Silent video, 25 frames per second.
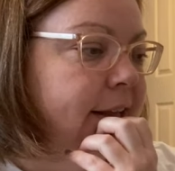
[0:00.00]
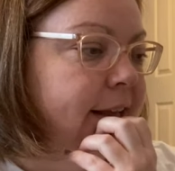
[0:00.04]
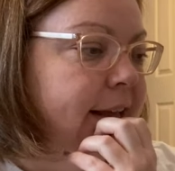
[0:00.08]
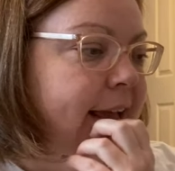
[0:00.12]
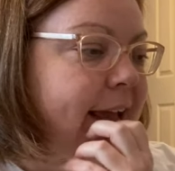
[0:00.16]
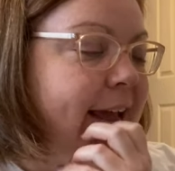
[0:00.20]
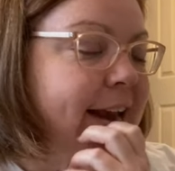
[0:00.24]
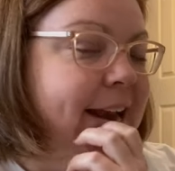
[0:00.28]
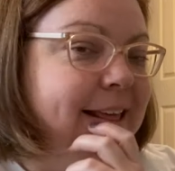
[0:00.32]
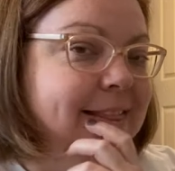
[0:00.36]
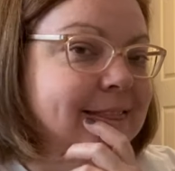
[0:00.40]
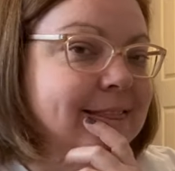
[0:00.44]

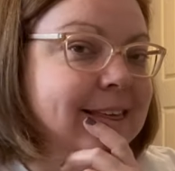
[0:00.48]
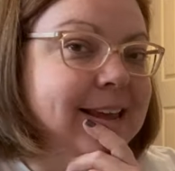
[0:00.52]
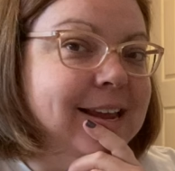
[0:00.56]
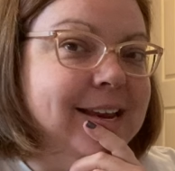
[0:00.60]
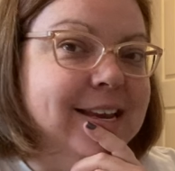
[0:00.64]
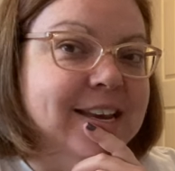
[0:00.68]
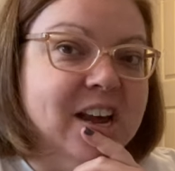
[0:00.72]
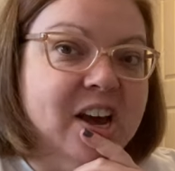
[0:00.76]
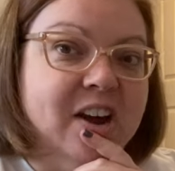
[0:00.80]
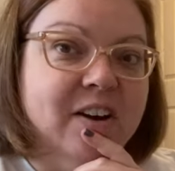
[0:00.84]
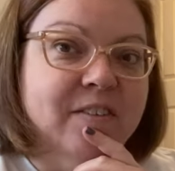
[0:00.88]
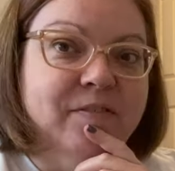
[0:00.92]
And I think
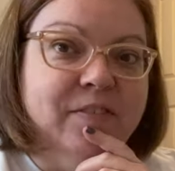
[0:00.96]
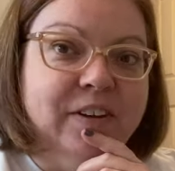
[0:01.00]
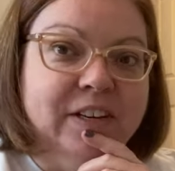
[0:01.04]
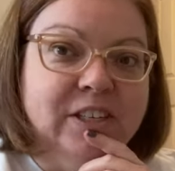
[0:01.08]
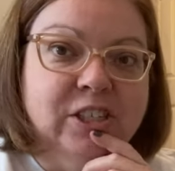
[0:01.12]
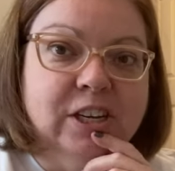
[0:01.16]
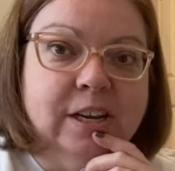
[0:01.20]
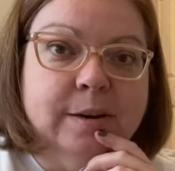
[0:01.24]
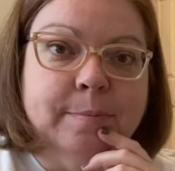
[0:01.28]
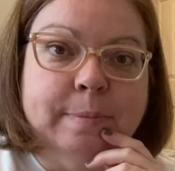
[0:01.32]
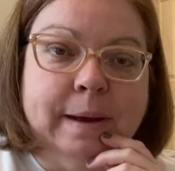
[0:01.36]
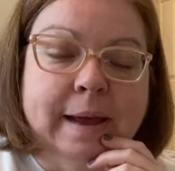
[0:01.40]

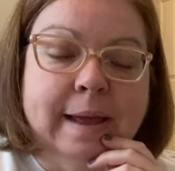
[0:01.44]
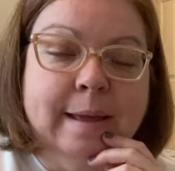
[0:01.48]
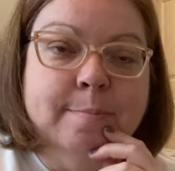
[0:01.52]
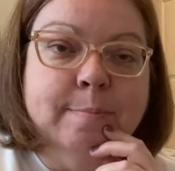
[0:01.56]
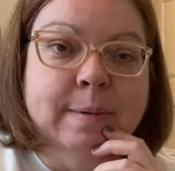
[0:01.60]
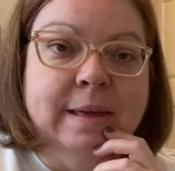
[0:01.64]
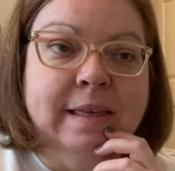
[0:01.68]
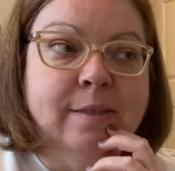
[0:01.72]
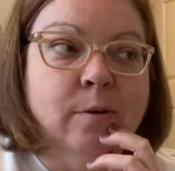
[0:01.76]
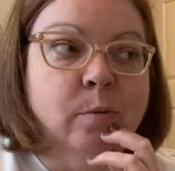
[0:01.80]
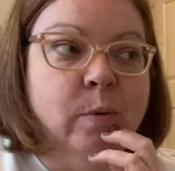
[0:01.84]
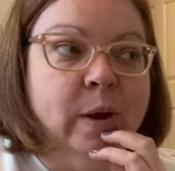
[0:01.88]
nonfiction might
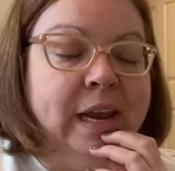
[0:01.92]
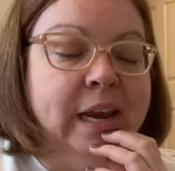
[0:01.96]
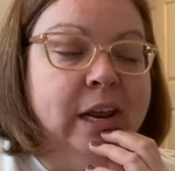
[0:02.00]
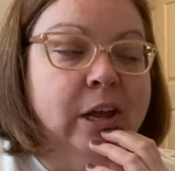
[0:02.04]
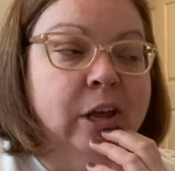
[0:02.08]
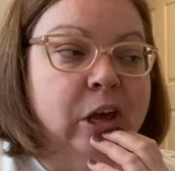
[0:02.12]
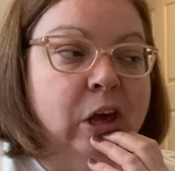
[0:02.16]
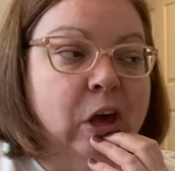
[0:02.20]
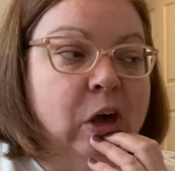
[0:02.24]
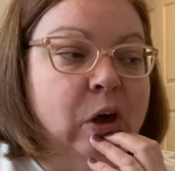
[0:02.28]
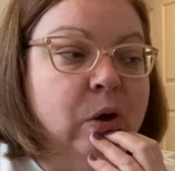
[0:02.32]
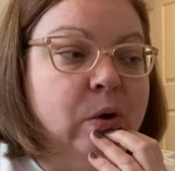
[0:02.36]
be the way to
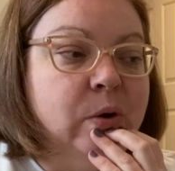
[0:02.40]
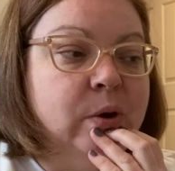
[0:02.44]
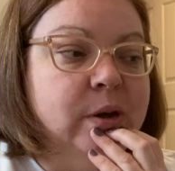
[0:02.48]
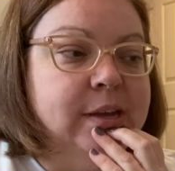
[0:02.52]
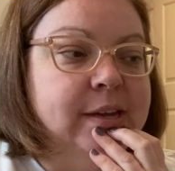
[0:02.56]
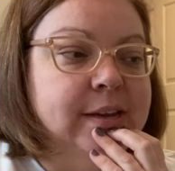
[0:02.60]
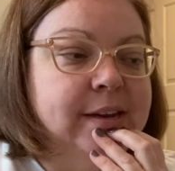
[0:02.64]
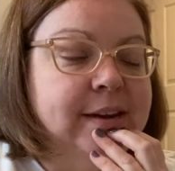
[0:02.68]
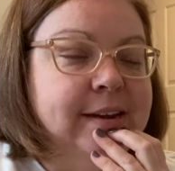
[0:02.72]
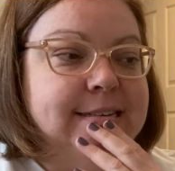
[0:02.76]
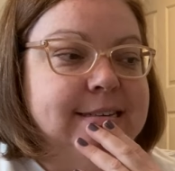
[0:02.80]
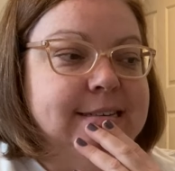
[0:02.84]
go.
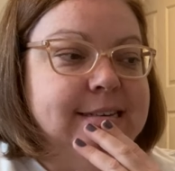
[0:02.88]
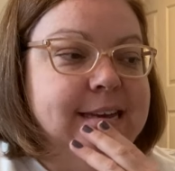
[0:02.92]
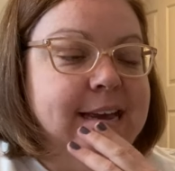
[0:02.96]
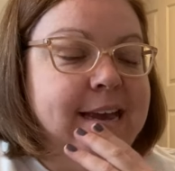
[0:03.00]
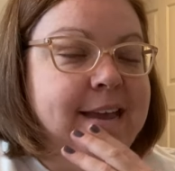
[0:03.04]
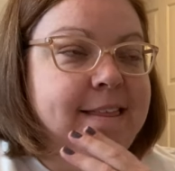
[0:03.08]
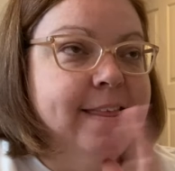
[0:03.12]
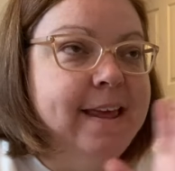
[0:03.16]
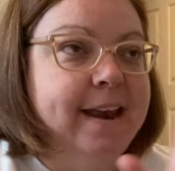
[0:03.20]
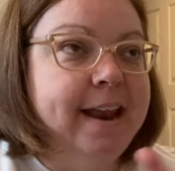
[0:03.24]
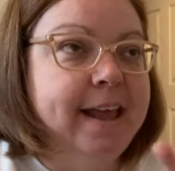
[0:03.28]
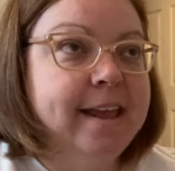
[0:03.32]

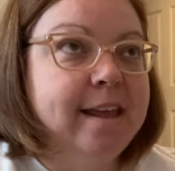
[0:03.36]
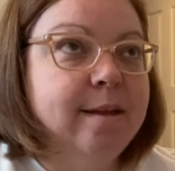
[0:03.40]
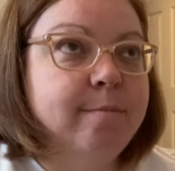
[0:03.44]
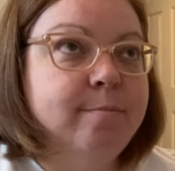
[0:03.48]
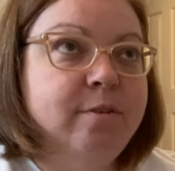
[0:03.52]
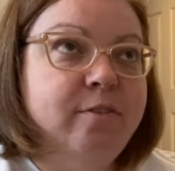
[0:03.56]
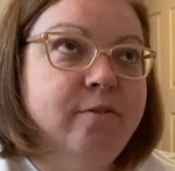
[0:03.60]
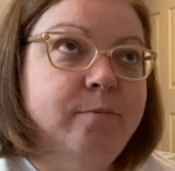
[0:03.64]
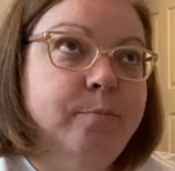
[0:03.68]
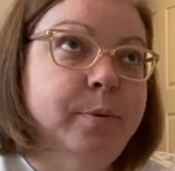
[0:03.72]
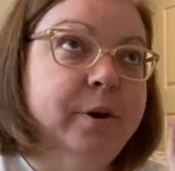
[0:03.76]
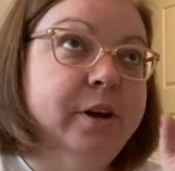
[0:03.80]
And then I can
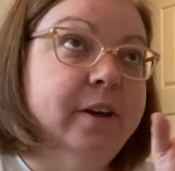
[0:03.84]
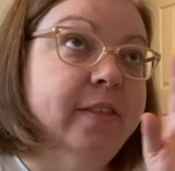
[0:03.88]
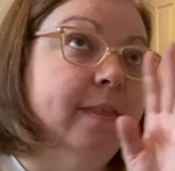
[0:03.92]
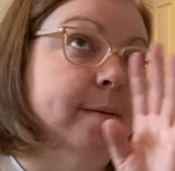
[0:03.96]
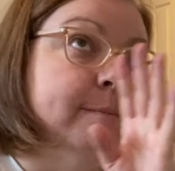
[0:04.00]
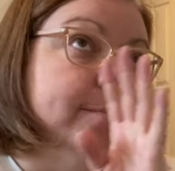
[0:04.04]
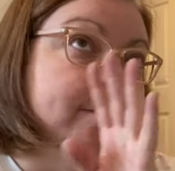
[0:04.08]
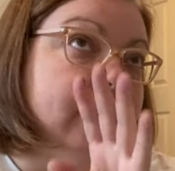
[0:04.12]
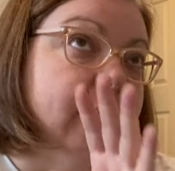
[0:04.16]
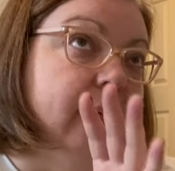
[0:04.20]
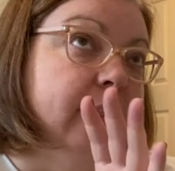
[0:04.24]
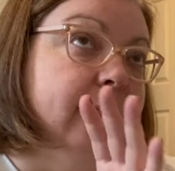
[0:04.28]
move Book of the
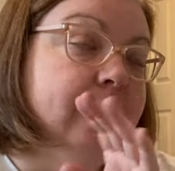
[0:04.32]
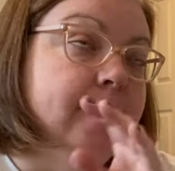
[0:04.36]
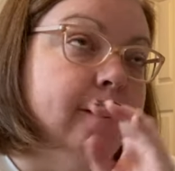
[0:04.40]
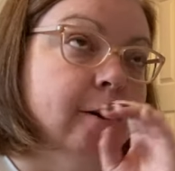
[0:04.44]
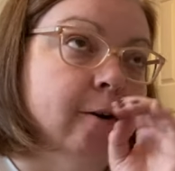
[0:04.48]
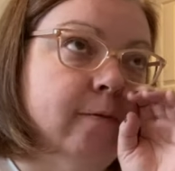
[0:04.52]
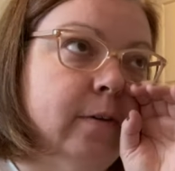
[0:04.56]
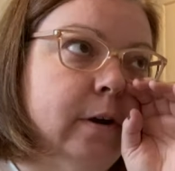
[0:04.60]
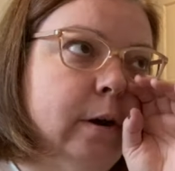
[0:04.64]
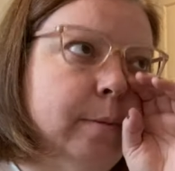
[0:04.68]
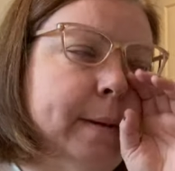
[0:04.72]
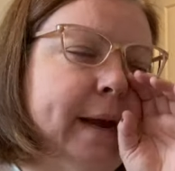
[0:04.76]
Month
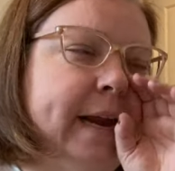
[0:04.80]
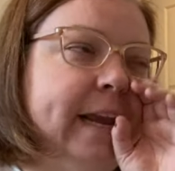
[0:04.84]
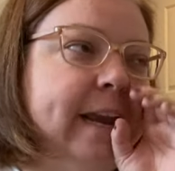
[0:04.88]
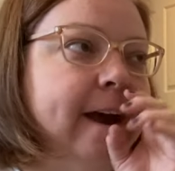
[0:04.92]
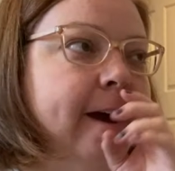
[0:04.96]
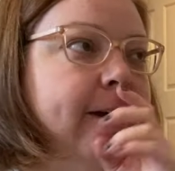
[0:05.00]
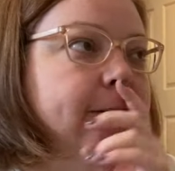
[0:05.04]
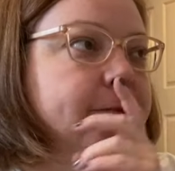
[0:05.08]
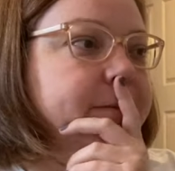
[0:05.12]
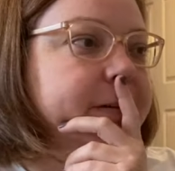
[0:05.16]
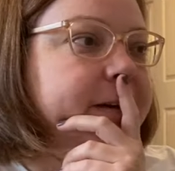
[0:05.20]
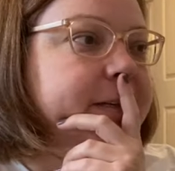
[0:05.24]
over to my
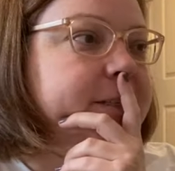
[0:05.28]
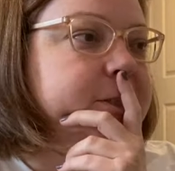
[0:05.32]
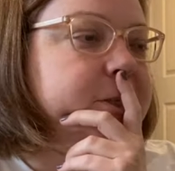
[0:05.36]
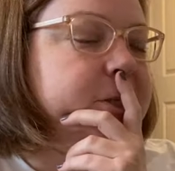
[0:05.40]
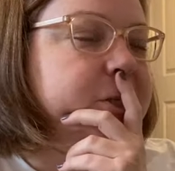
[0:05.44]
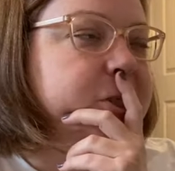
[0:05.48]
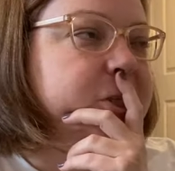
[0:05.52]
nonfiction